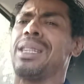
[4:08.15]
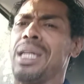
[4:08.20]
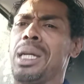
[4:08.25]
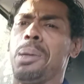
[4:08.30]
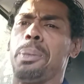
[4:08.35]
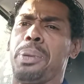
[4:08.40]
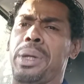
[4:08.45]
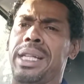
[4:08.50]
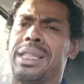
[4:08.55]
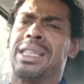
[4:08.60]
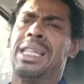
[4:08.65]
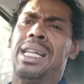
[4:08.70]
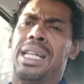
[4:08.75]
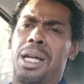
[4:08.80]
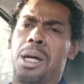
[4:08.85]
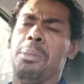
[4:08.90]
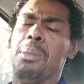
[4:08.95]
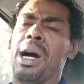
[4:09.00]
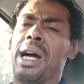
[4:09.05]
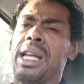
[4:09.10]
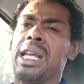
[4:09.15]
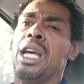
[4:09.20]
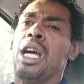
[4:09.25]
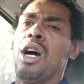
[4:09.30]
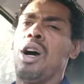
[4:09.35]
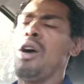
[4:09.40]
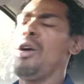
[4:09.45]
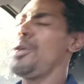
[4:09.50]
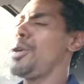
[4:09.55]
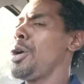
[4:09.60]
keep peace and money
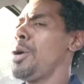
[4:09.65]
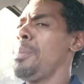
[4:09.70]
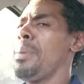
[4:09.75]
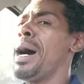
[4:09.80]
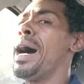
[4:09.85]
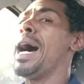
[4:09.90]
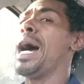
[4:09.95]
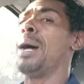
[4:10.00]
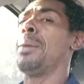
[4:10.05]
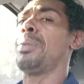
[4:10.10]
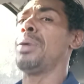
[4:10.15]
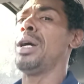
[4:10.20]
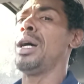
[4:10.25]
on your mind,